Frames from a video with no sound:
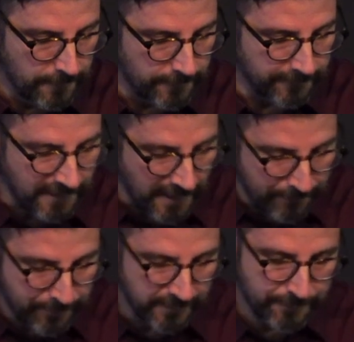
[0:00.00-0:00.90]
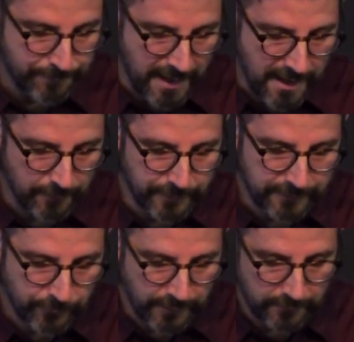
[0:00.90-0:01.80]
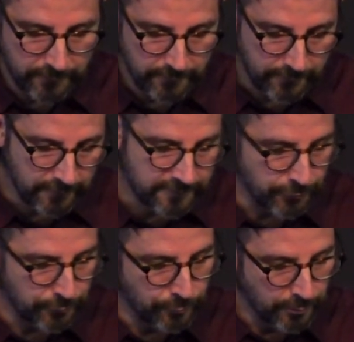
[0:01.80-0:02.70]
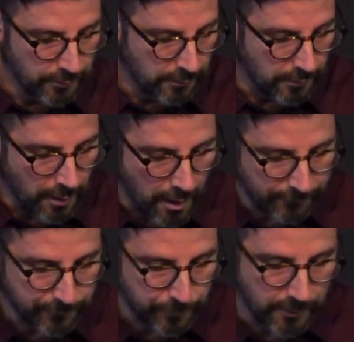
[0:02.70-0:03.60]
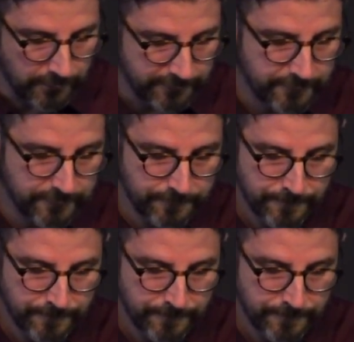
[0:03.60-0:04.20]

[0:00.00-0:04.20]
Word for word: This epic battle between the two offsprings.